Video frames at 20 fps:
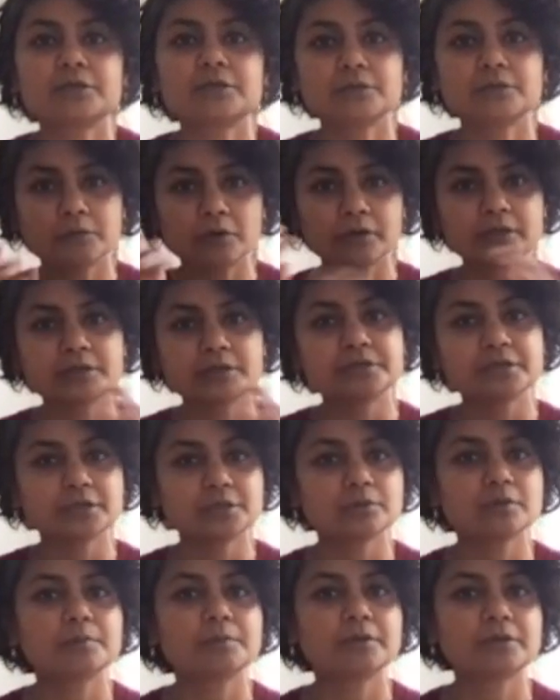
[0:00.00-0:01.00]
monitoring
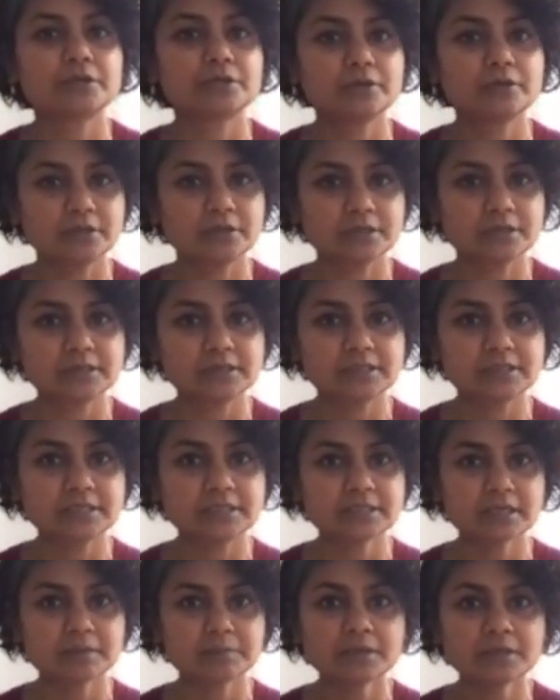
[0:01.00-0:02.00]
to a particular disease
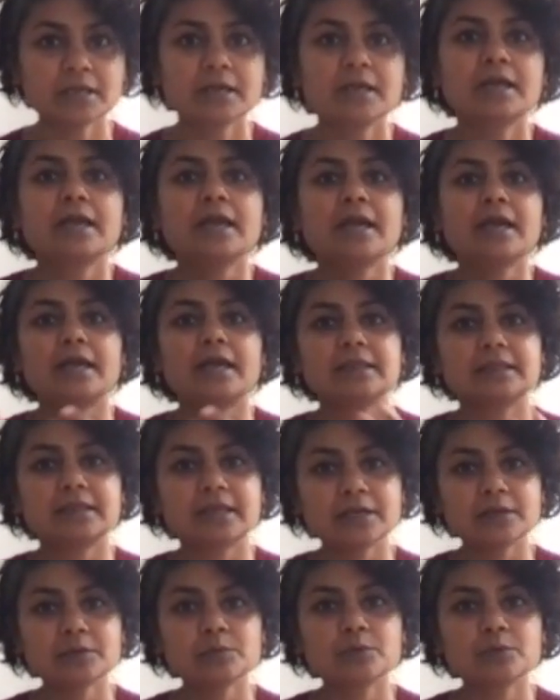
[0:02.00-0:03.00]
segment, and
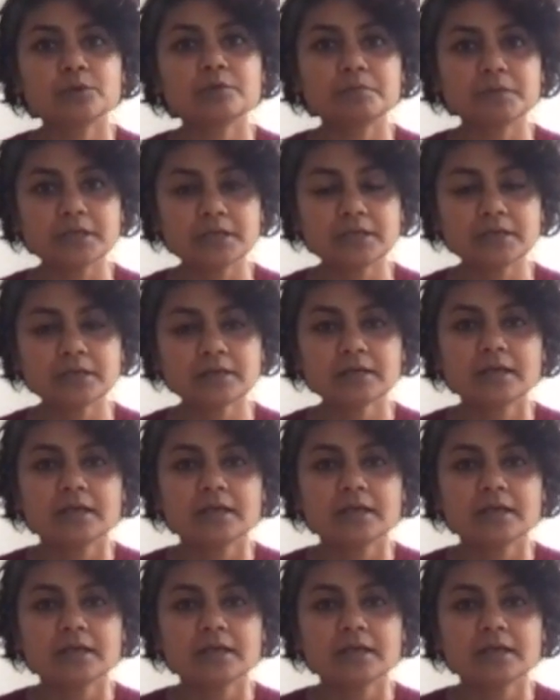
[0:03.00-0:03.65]
that would mean,